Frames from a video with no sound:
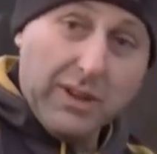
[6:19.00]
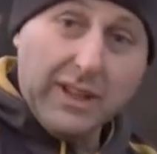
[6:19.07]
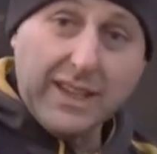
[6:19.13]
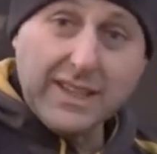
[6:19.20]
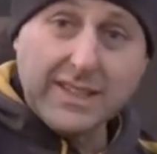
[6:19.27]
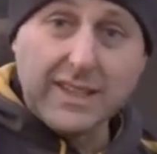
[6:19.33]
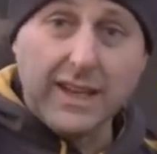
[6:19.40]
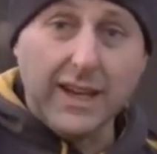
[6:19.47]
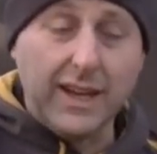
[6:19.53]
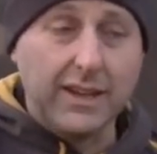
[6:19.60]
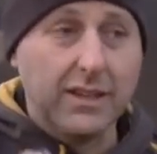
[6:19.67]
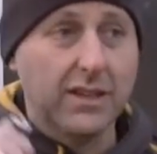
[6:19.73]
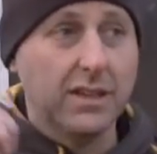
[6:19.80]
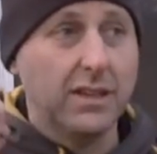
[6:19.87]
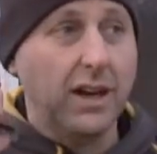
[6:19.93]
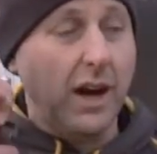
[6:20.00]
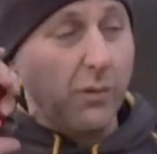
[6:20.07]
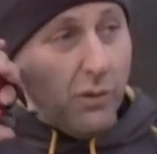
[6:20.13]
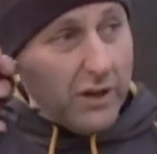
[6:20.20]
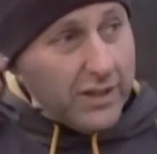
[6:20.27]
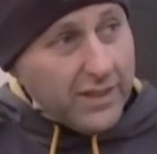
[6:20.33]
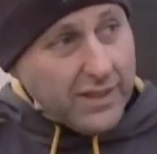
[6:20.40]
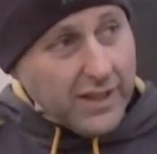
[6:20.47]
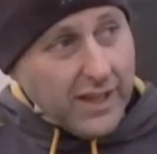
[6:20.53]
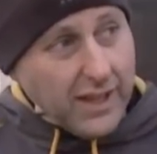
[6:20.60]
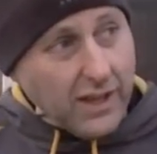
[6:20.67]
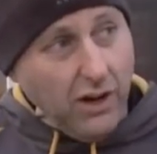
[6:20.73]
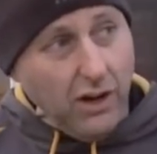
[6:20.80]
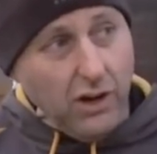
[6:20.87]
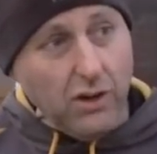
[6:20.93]
release aid, I wanted
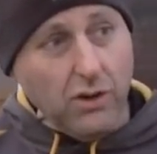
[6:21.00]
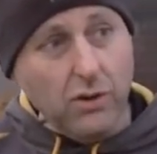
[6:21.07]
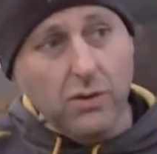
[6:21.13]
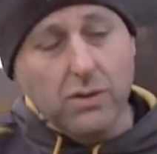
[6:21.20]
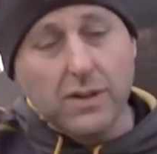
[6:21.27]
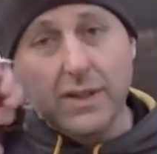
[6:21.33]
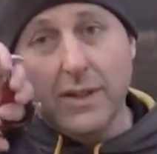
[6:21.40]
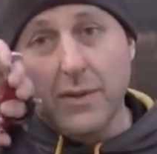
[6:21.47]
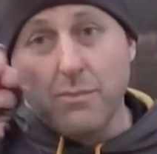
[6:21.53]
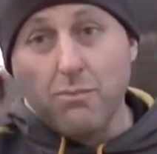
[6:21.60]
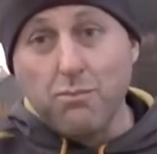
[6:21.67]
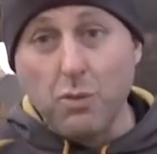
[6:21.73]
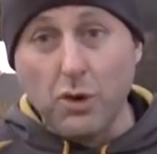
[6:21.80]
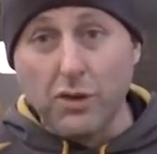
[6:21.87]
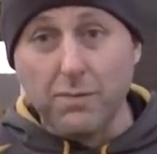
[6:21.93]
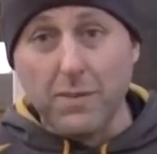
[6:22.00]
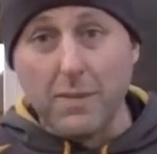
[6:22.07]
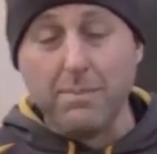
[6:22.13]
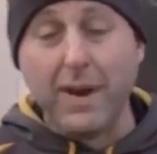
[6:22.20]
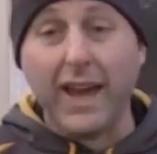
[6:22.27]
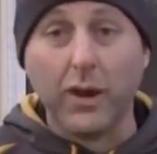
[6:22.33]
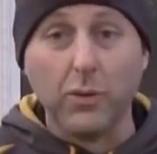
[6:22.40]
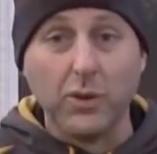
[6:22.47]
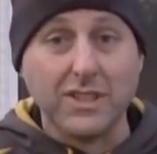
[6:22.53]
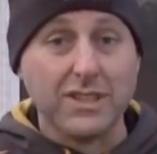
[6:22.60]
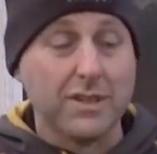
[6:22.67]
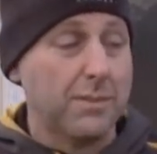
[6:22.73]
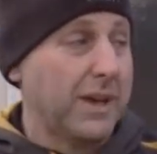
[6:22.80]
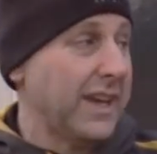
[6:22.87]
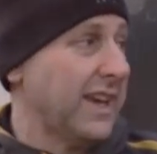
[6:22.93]
the whole movement
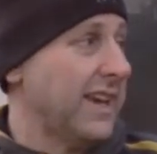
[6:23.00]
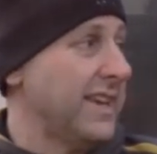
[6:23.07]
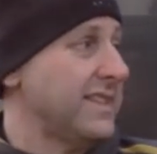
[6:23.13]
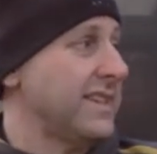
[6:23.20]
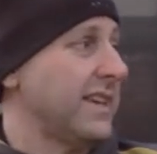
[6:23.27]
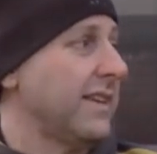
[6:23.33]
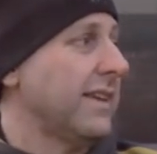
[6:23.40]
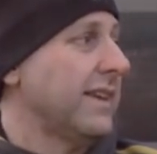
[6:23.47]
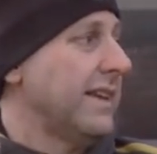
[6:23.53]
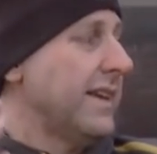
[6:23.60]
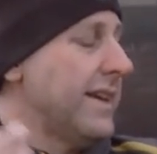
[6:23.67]
backwards to be easy.